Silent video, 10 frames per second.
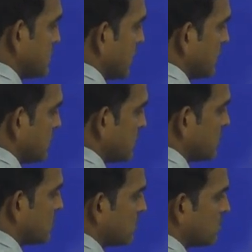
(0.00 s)
than
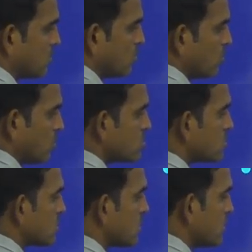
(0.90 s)
2
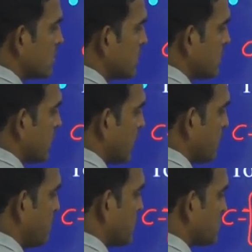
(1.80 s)
rows,
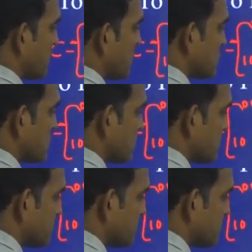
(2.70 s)
I plus plus,